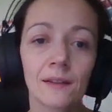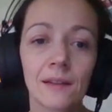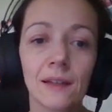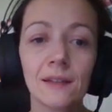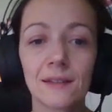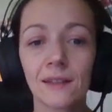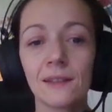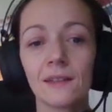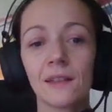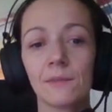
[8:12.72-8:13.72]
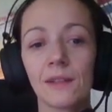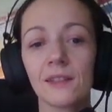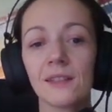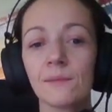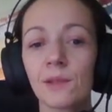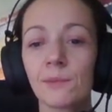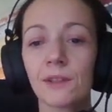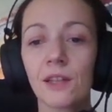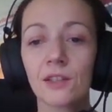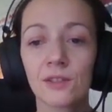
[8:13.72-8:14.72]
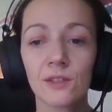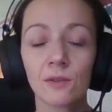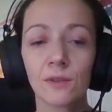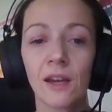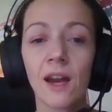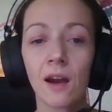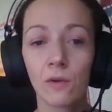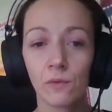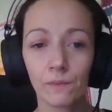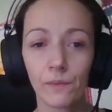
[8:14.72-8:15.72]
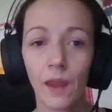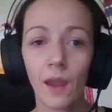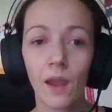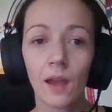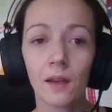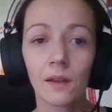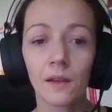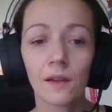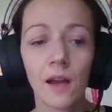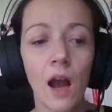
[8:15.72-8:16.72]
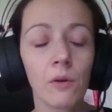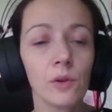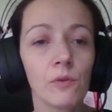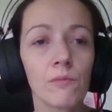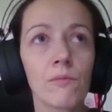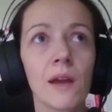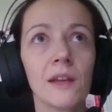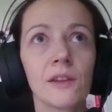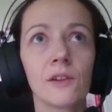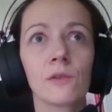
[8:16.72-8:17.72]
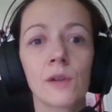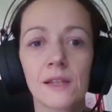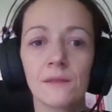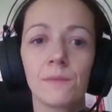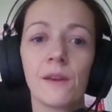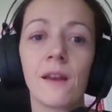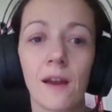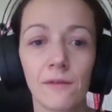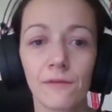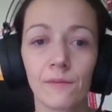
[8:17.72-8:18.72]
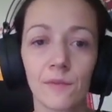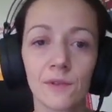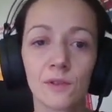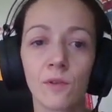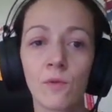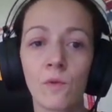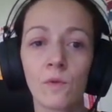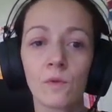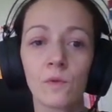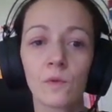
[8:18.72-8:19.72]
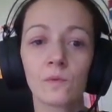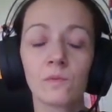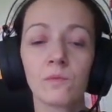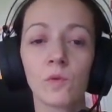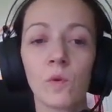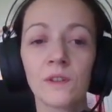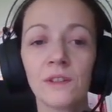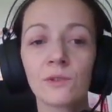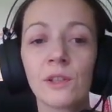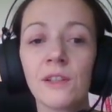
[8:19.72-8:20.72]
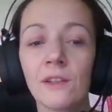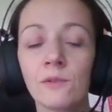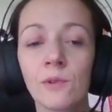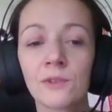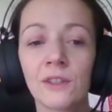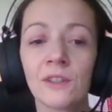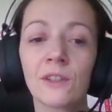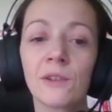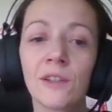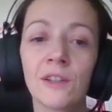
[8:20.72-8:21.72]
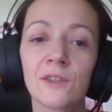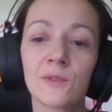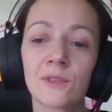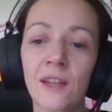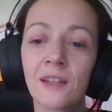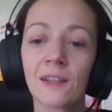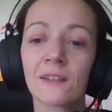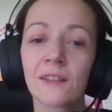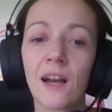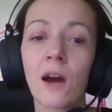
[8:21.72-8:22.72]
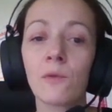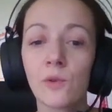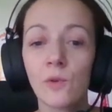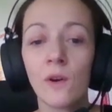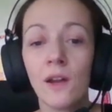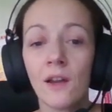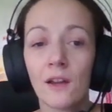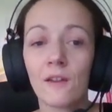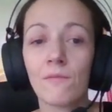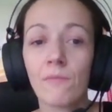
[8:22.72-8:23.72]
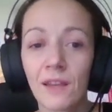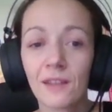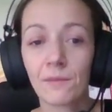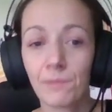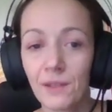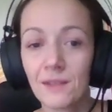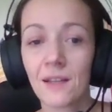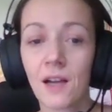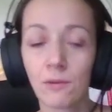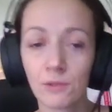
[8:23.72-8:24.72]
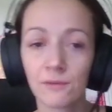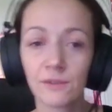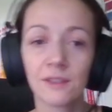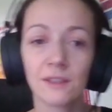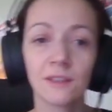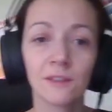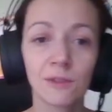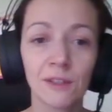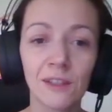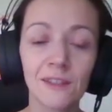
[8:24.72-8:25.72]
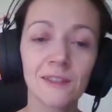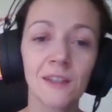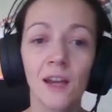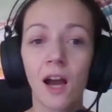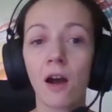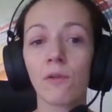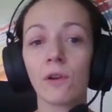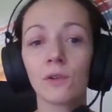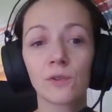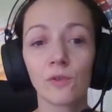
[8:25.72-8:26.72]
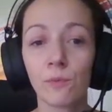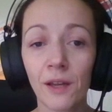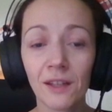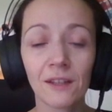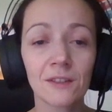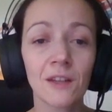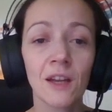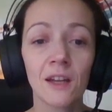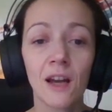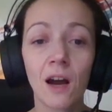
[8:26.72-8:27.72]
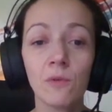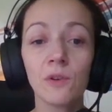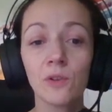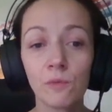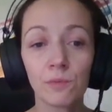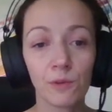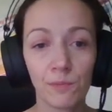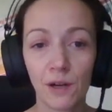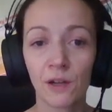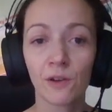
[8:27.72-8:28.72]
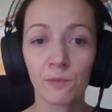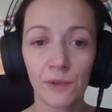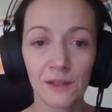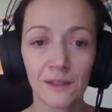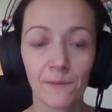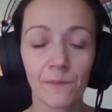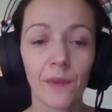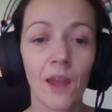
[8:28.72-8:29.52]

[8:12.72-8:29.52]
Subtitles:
Then the second element is implementation, so the how you make your recipe live. So what ingredients you take and how you make the pizza out of these ingredients, how long do you bake it, how you prepare your pizza.